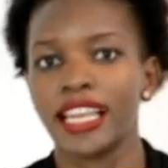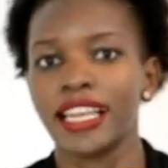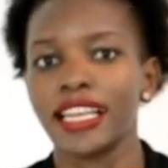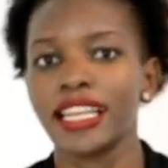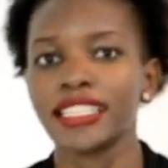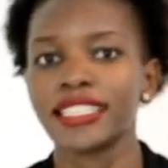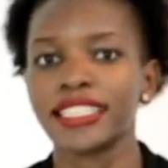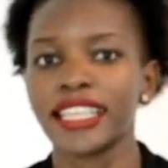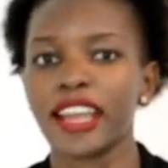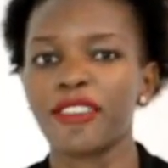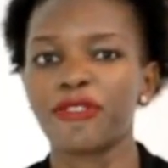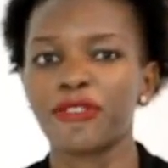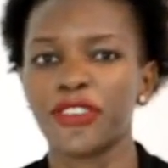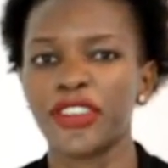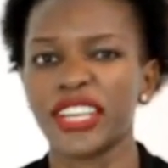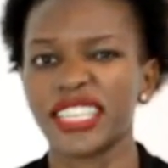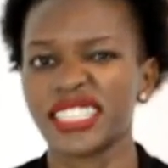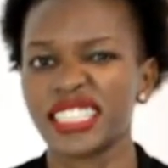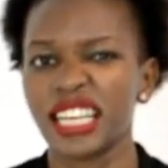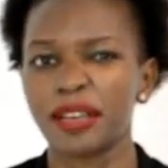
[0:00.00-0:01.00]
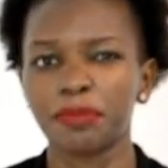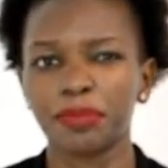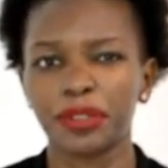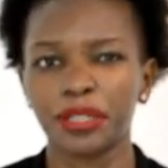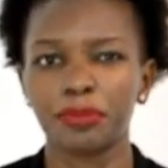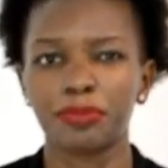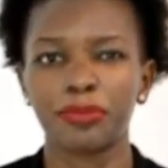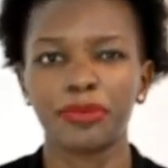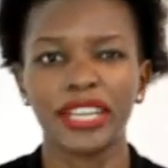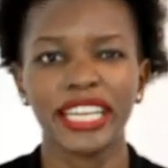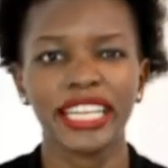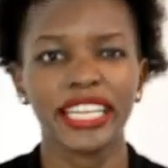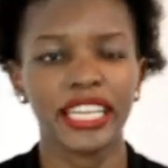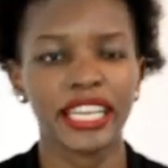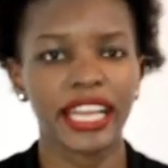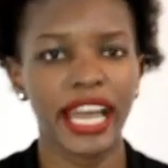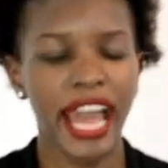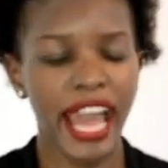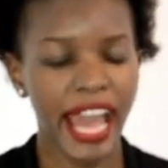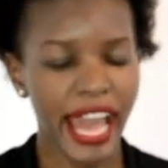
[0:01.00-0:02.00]
Let's say, for example,
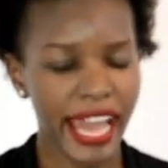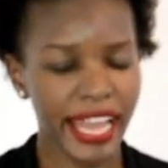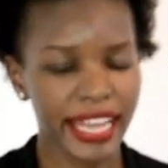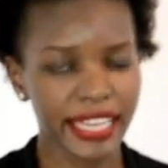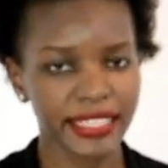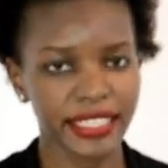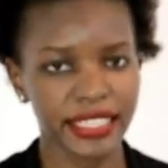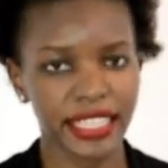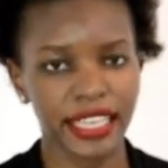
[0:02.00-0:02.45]
breaking ice,